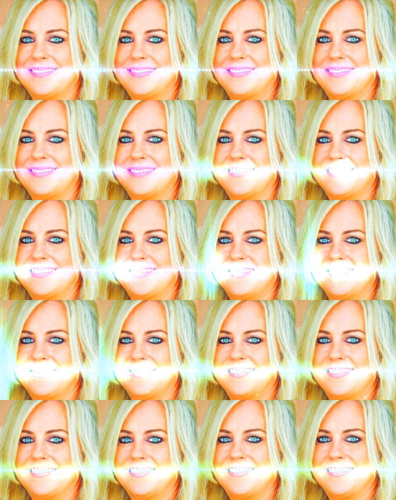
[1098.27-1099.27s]
I want you to
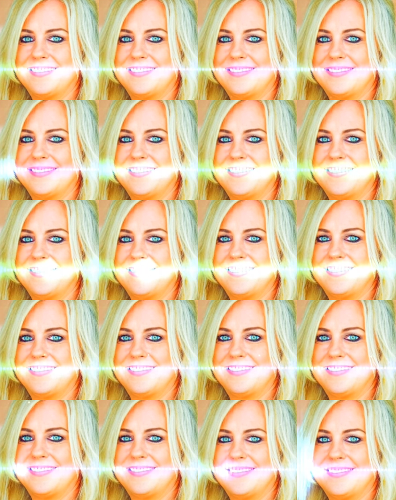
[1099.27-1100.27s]
ask, will
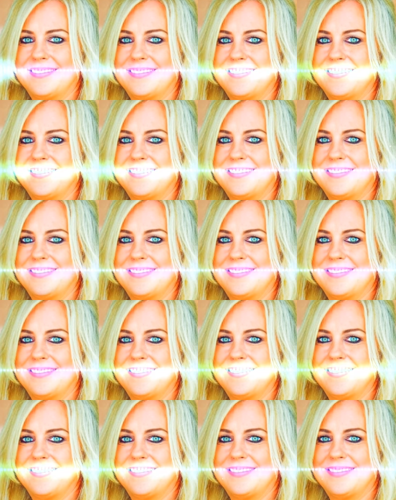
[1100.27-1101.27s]
Christy's abundance
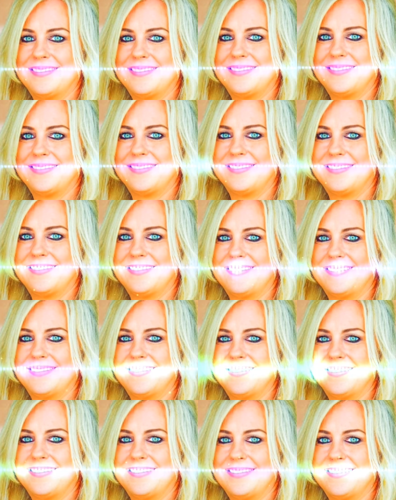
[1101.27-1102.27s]
tools help
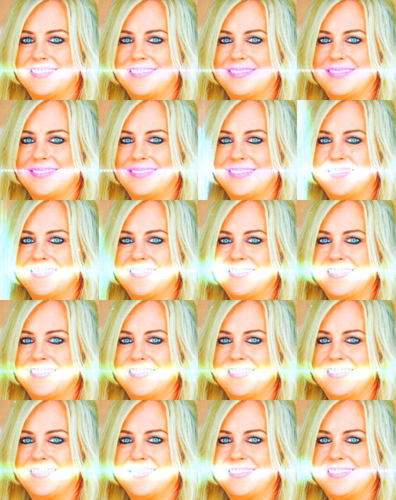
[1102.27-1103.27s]
me shift
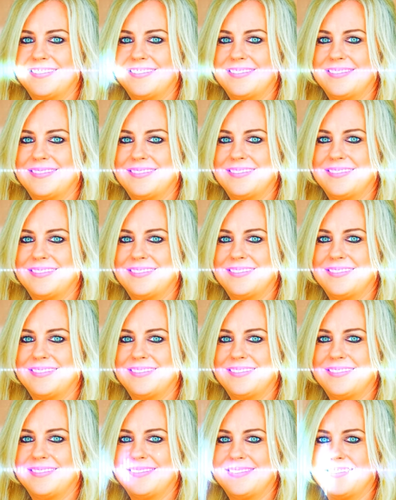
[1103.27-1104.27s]
faster
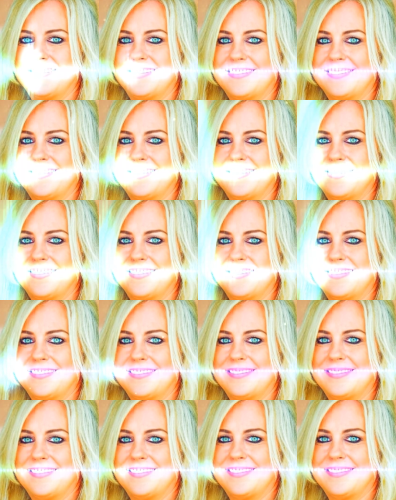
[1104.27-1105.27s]
than I
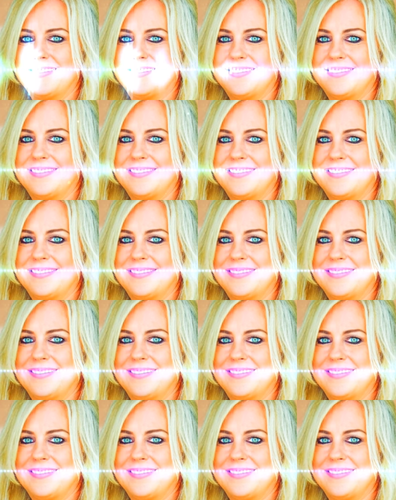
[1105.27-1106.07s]
can on my own?